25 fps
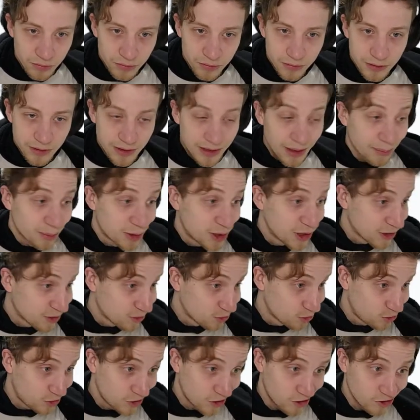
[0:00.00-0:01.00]
subject
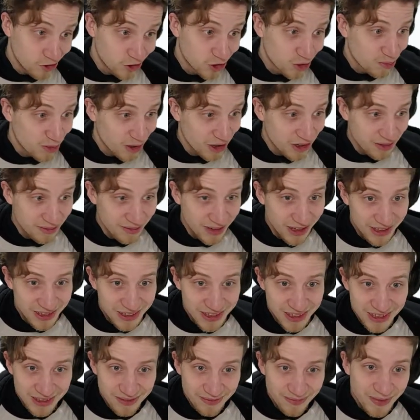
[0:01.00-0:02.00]
to change pretty
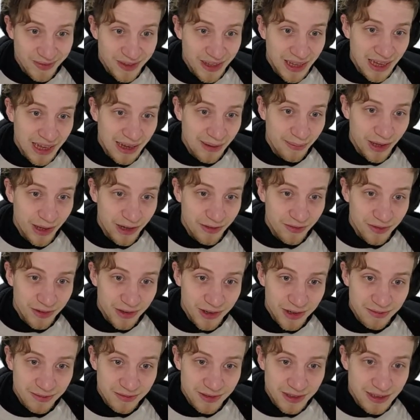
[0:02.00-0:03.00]
much.
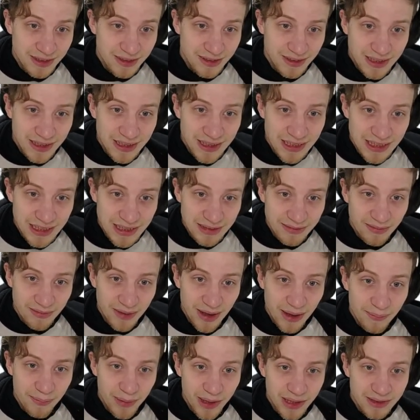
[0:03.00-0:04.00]
Platforms, Steam,
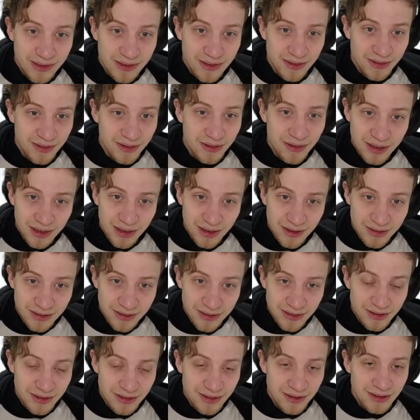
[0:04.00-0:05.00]
Epic Store,
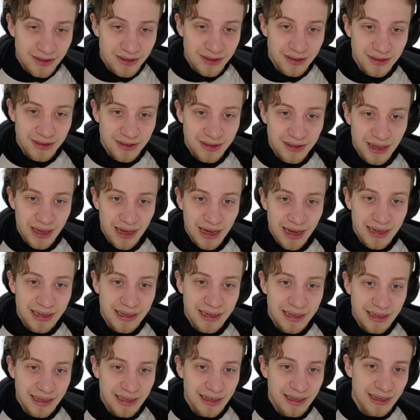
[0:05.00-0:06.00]
consoles,
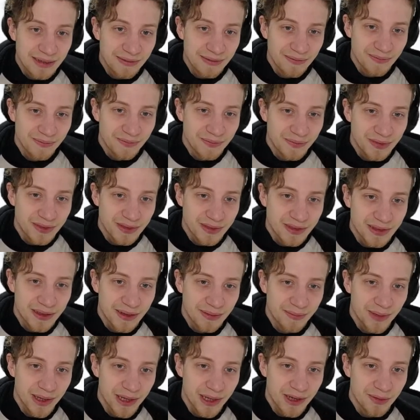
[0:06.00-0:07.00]
ideally,
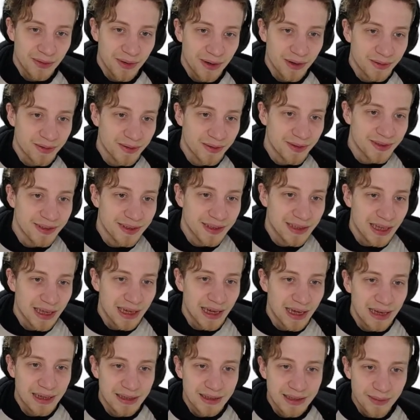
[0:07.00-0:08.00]
but who knows.
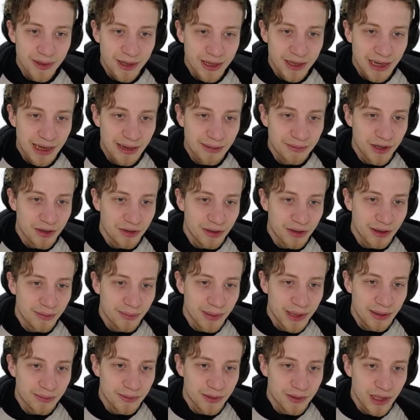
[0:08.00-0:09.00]
Similar games are gonna
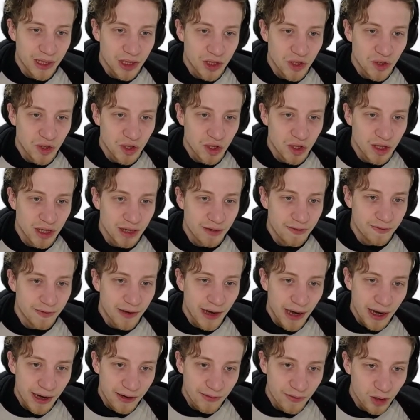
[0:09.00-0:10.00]
be games like Journey,
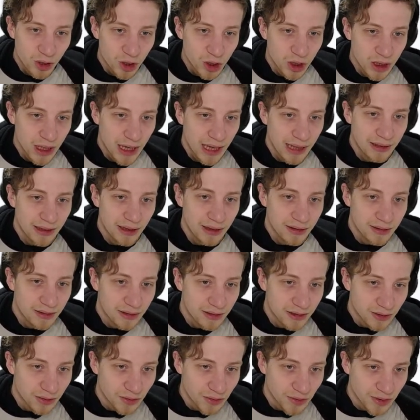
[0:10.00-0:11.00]
Firewatch,
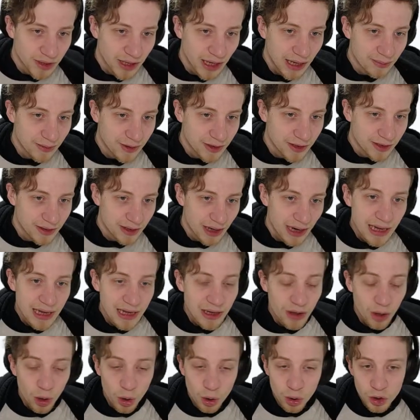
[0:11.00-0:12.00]
Untitled Goose Game,
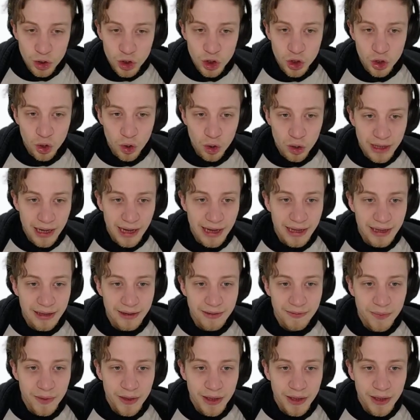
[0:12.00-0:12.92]
Stray, or Short Hike.